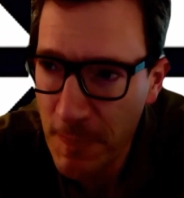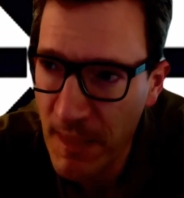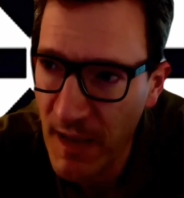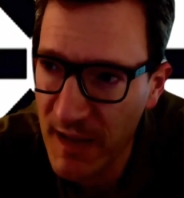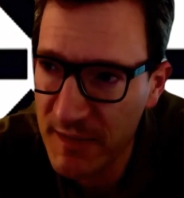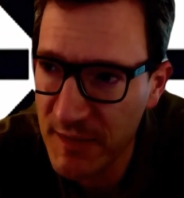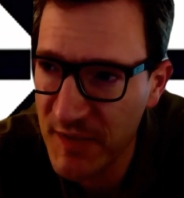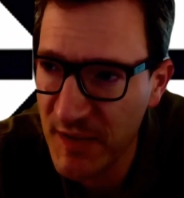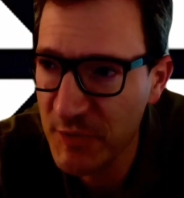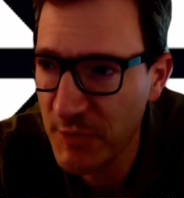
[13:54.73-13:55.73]
in the
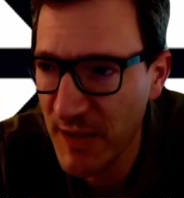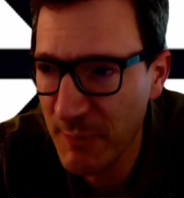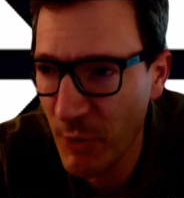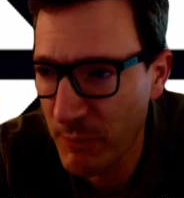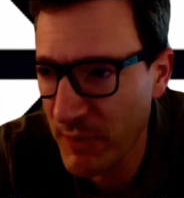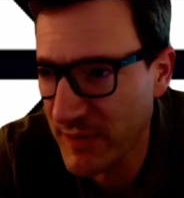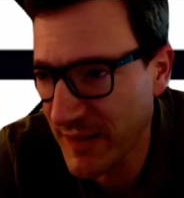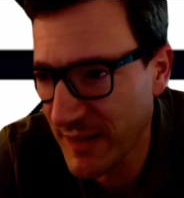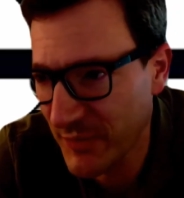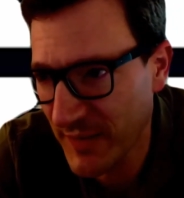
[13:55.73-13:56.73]
center anymore. But
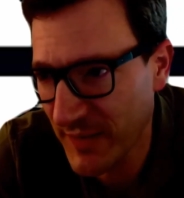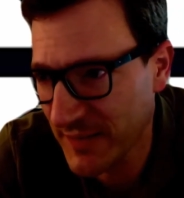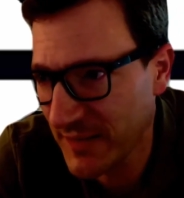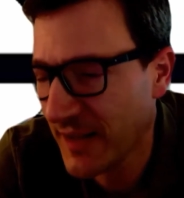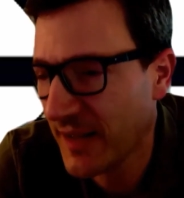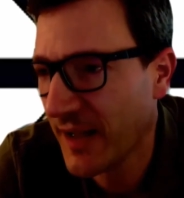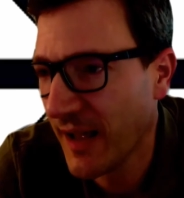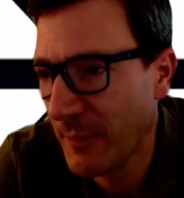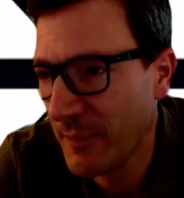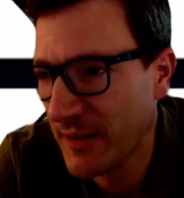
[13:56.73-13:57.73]
let's face it,
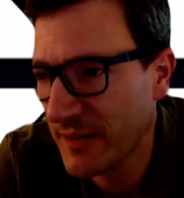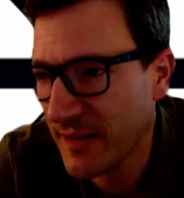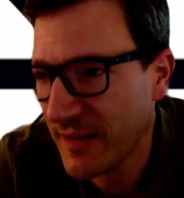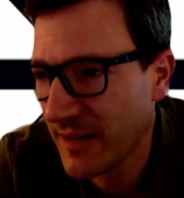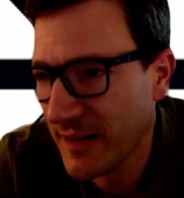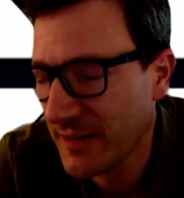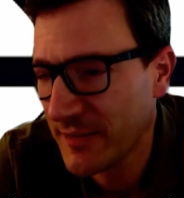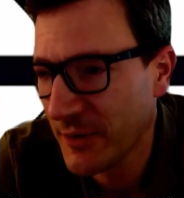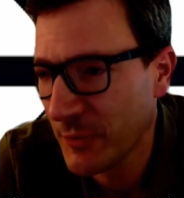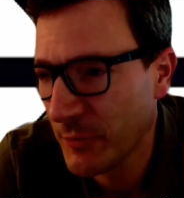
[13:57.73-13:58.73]
I mean,
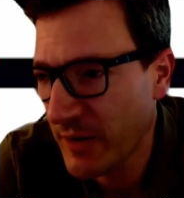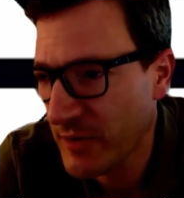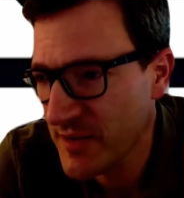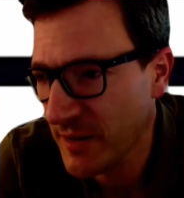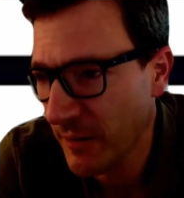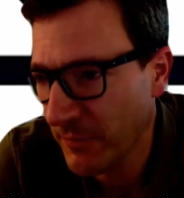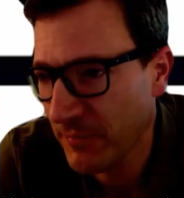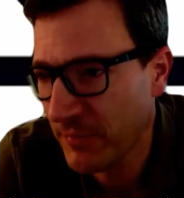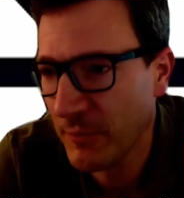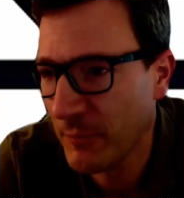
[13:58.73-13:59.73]
the rare stuff
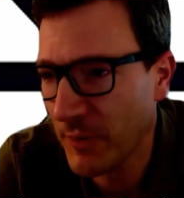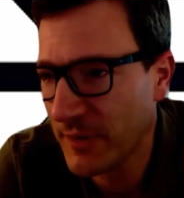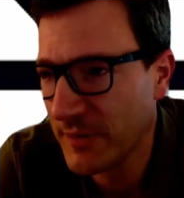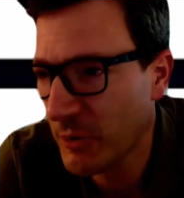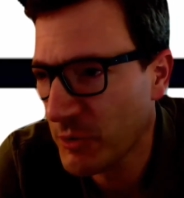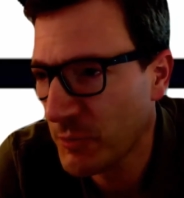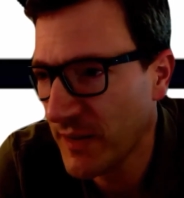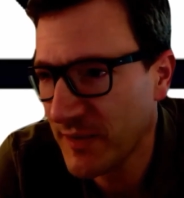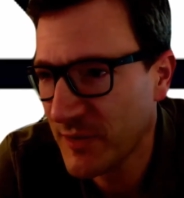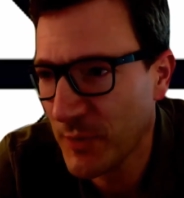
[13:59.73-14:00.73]
will not
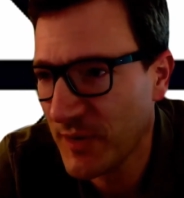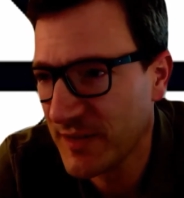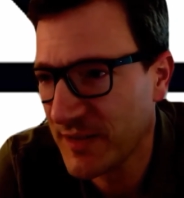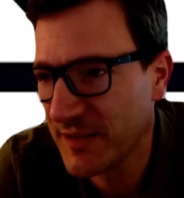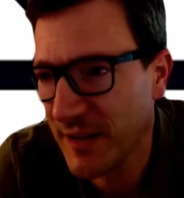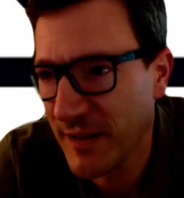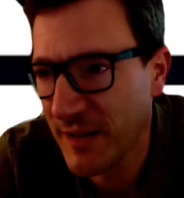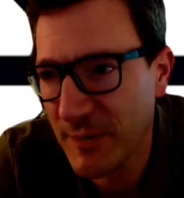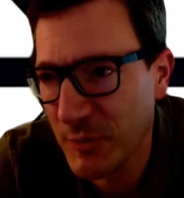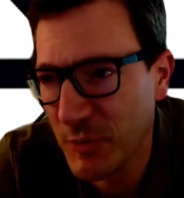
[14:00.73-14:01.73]
be so easily
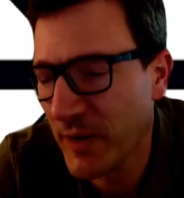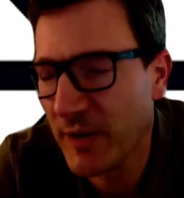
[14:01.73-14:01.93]
diagnosed by